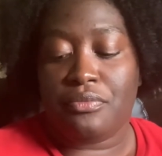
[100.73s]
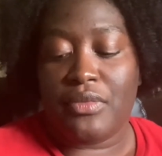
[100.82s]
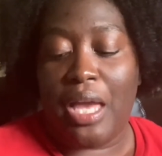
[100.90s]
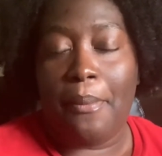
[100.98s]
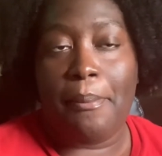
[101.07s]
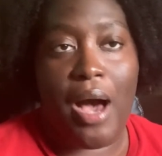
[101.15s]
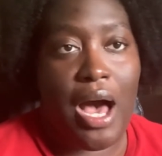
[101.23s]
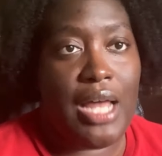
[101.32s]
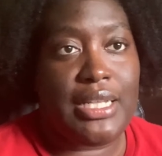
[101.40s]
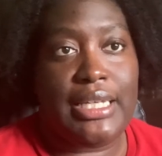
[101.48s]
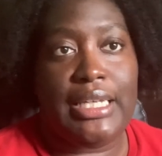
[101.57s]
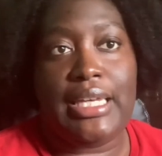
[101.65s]

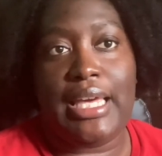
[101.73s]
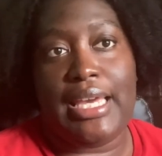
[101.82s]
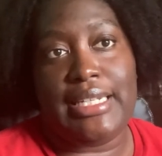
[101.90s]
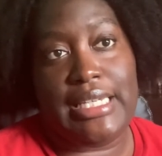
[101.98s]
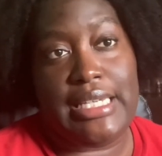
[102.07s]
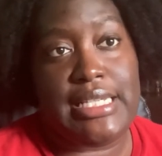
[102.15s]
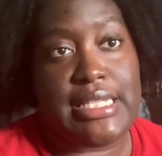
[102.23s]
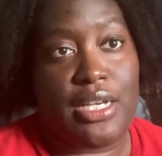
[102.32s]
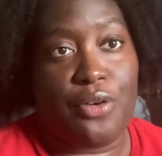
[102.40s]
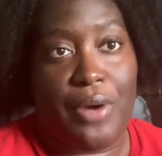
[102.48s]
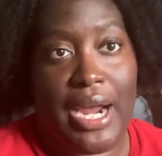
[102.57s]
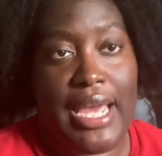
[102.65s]
Molly and Issa,
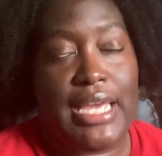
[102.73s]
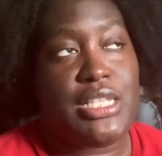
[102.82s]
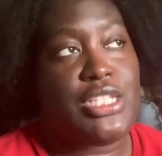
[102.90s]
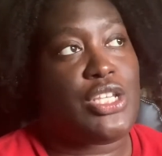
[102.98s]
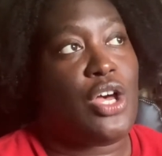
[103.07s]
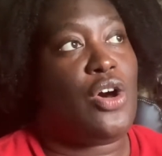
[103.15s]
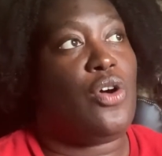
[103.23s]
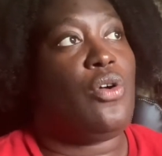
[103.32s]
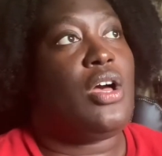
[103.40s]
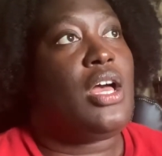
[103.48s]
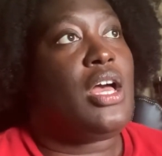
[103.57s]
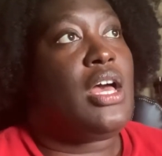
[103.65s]
right? So
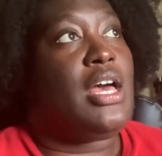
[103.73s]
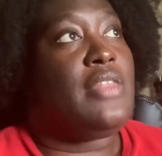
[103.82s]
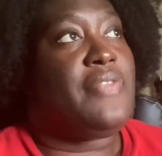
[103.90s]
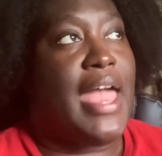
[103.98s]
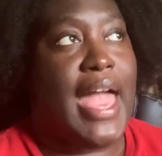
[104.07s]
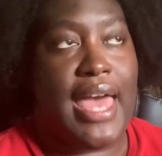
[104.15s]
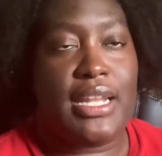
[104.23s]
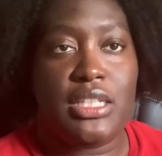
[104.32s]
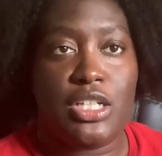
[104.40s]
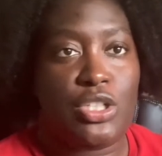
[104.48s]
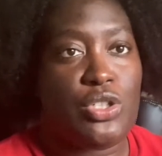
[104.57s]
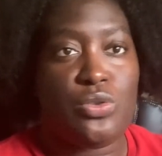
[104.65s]
they had a
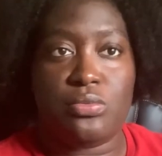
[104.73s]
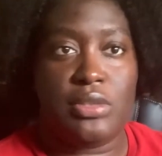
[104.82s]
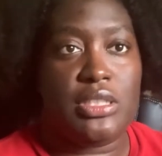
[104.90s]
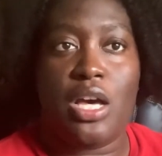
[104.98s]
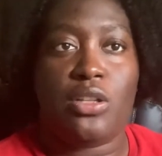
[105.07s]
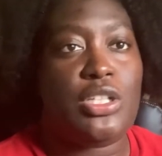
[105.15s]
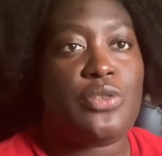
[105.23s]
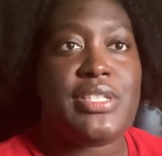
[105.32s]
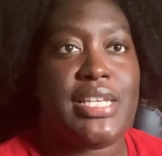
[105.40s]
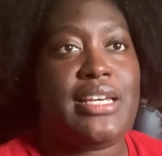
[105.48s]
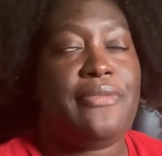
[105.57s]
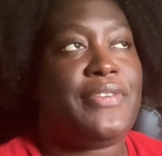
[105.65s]
little
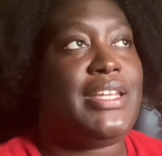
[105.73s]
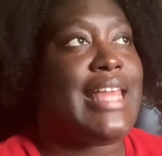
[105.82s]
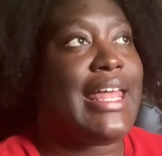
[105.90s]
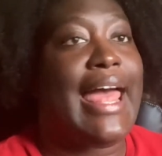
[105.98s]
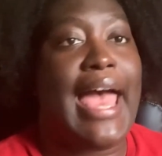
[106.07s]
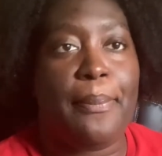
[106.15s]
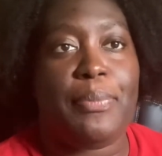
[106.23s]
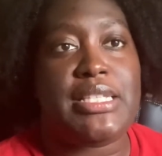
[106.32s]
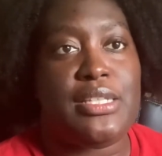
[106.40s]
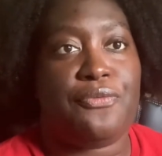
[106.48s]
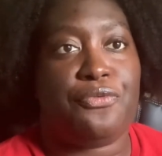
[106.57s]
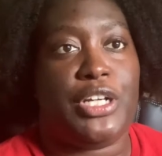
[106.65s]
tiff, and that happens
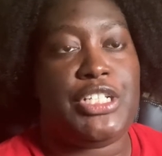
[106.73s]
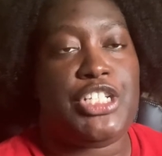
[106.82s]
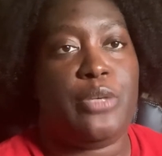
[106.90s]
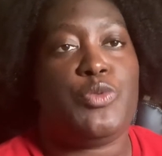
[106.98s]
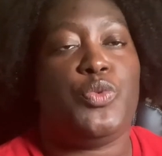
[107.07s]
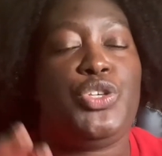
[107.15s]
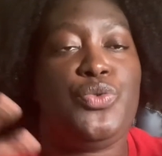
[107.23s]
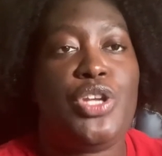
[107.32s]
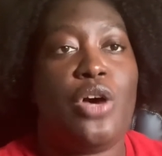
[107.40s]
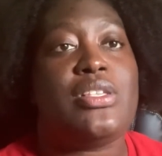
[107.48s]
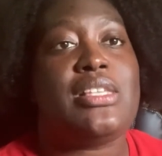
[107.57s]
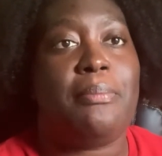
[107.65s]
in friendships. When you
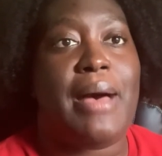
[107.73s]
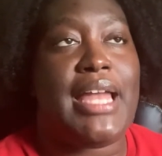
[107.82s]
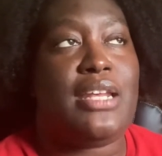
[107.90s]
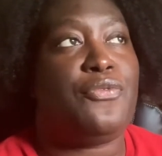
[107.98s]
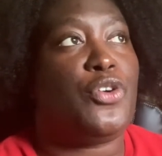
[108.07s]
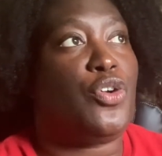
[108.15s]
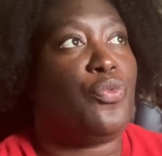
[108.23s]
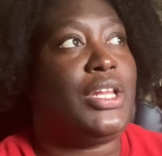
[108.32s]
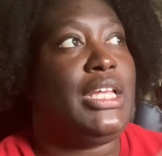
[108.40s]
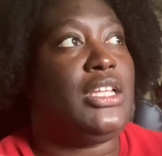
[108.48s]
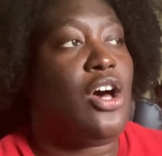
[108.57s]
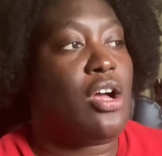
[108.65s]
know somebody for a
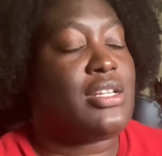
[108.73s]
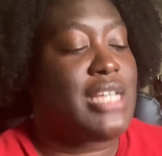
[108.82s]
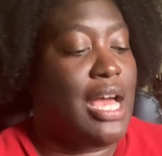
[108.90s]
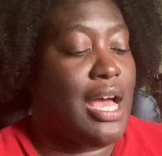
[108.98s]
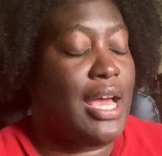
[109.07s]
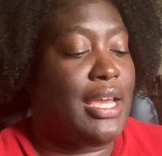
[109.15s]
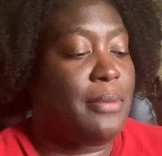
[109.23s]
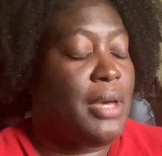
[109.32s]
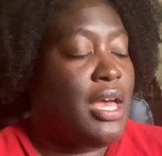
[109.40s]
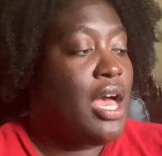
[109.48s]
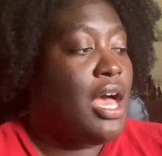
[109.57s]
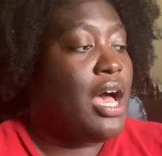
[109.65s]
really long time,
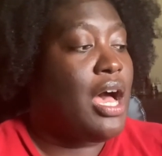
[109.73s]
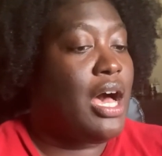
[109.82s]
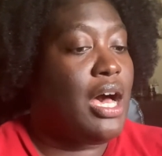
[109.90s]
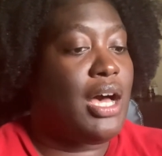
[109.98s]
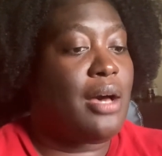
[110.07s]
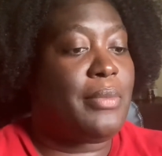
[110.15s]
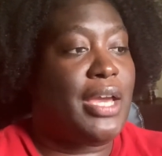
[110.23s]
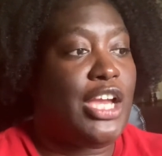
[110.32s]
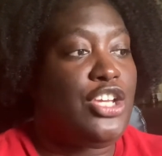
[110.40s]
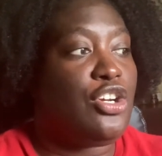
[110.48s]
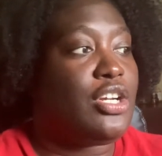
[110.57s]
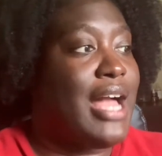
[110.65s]
and
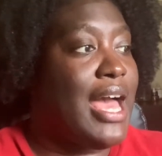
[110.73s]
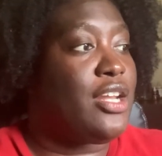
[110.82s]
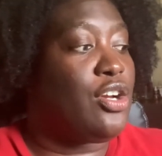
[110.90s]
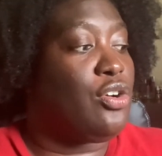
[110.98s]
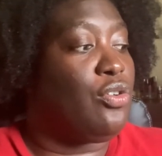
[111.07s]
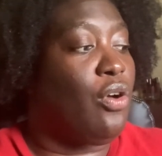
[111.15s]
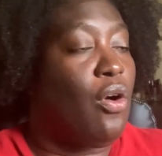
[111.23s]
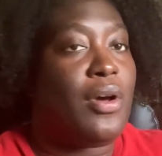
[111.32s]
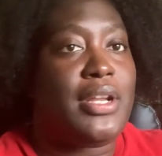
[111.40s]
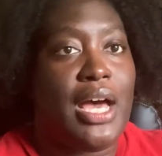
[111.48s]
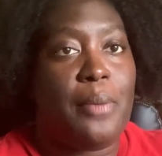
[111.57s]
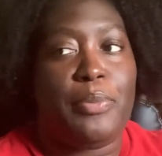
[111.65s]
you're kind of
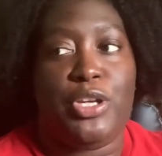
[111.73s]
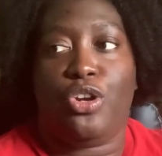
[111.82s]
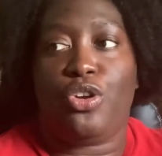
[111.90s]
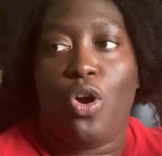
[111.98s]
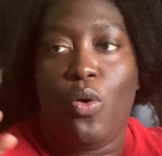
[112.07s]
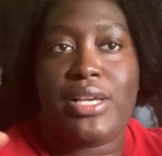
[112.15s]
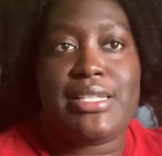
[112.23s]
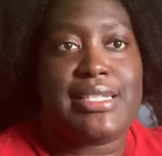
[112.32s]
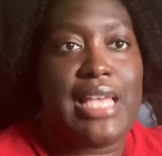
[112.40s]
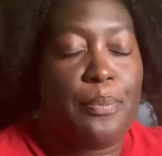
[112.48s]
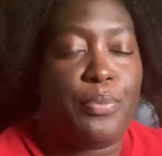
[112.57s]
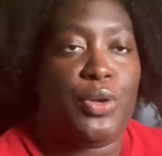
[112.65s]
growing up and you're going
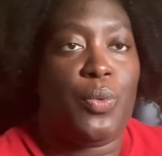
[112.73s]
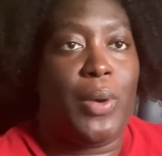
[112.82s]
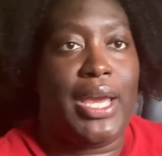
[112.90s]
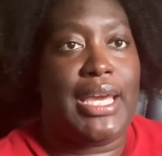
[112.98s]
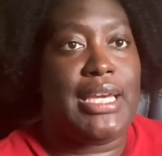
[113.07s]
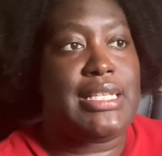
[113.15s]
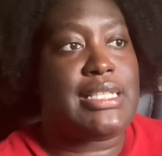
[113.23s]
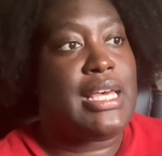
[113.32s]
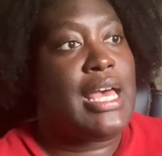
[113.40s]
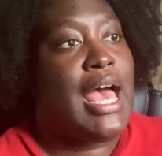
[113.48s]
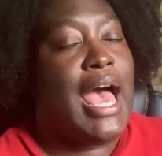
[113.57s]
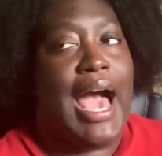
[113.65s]
separate ways.
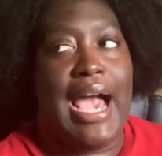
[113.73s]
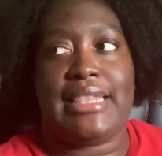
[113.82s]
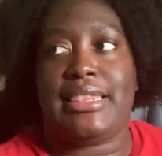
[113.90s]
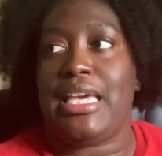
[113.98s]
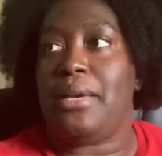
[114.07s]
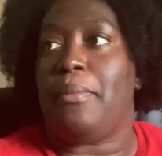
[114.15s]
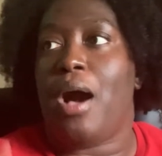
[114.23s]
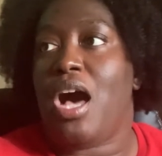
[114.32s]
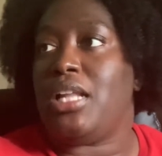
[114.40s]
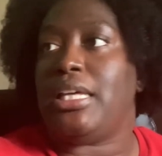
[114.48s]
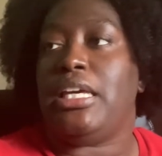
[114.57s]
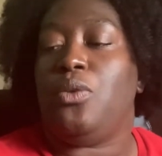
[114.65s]
I think
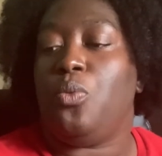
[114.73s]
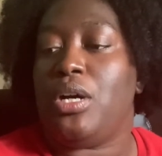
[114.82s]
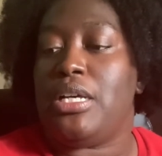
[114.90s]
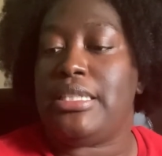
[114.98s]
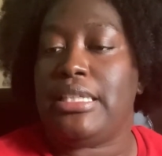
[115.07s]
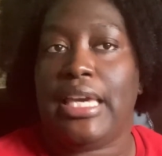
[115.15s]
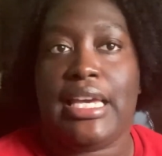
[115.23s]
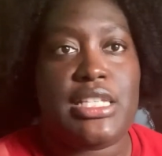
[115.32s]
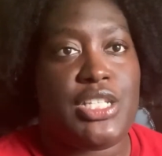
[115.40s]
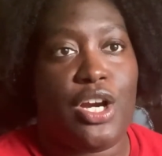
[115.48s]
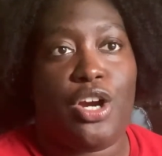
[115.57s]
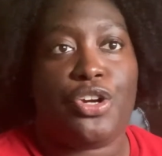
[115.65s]
Molly was
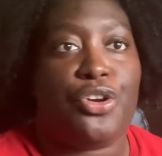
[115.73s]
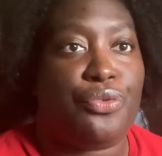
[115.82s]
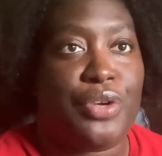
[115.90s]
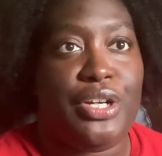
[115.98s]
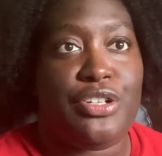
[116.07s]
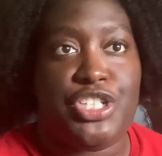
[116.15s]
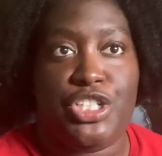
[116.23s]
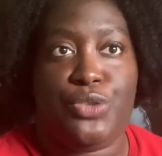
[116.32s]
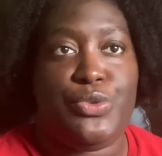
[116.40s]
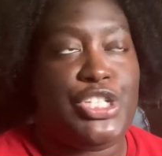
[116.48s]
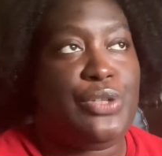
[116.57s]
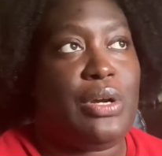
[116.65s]
into her career. She knew
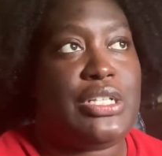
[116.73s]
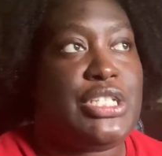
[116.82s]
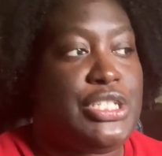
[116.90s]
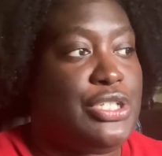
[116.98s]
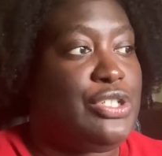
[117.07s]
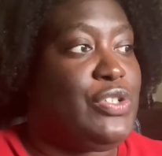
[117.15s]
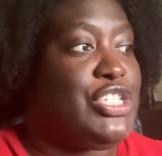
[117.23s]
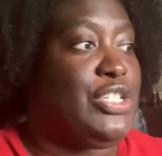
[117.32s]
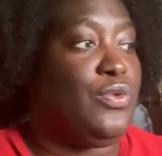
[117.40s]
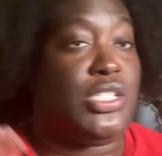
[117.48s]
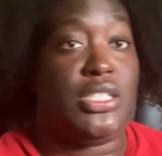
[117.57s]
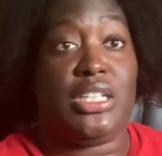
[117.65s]
what she wanted to do, and she
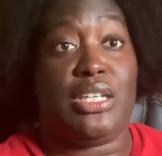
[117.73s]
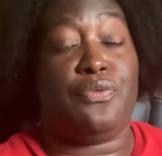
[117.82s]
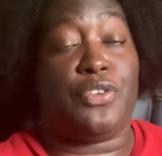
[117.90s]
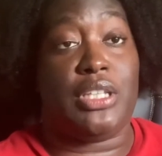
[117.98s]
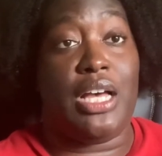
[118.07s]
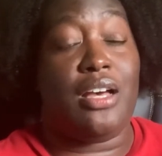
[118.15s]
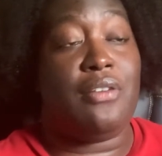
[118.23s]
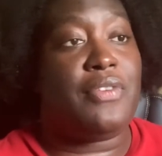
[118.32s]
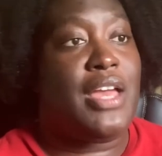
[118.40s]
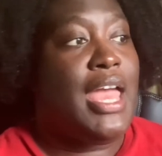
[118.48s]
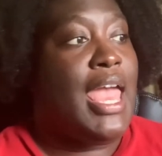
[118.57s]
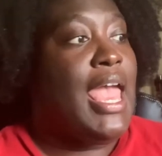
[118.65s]
was just looking for love.
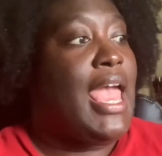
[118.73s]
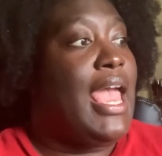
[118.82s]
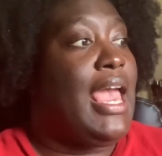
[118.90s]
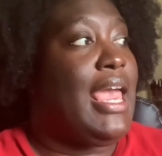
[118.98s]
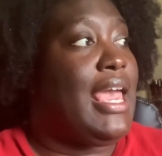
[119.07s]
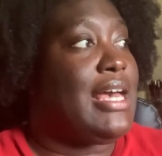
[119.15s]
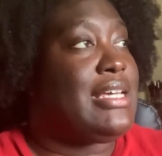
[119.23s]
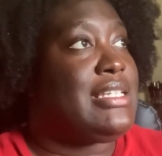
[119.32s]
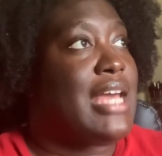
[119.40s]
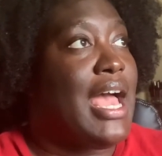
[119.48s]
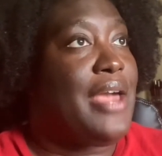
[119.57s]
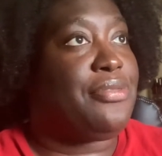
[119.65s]
And
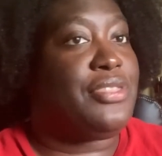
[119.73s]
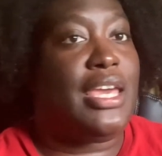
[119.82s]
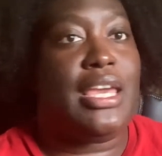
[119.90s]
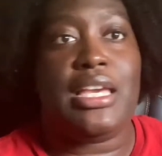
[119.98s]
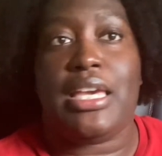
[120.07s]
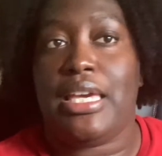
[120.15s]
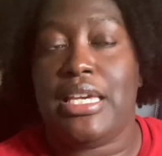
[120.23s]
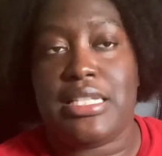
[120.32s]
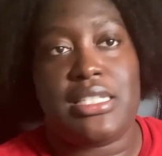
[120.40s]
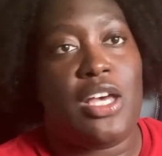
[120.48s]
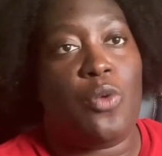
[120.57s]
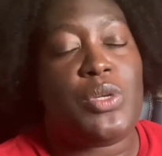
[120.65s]
I think
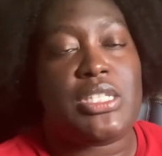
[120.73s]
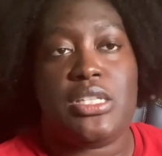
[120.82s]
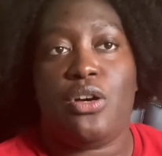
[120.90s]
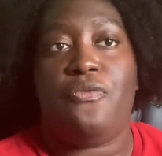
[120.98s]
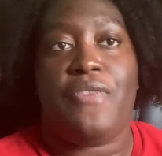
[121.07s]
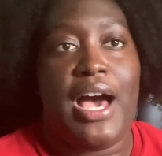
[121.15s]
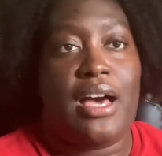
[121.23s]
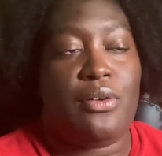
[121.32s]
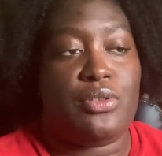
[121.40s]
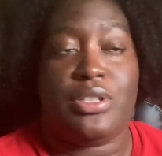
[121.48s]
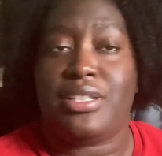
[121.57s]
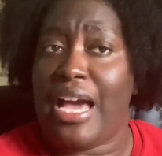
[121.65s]
Issa was still
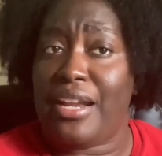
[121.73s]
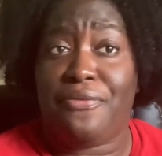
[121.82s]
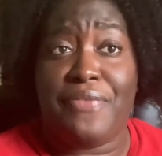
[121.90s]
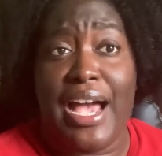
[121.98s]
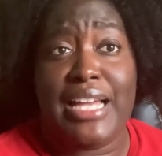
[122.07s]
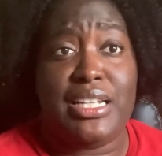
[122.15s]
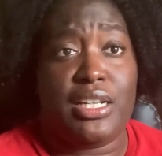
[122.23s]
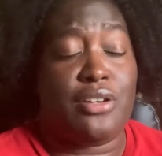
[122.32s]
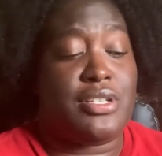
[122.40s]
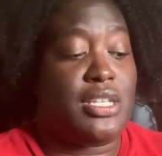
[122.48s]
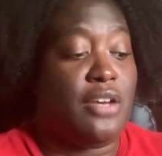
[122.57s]
kind of finding herself.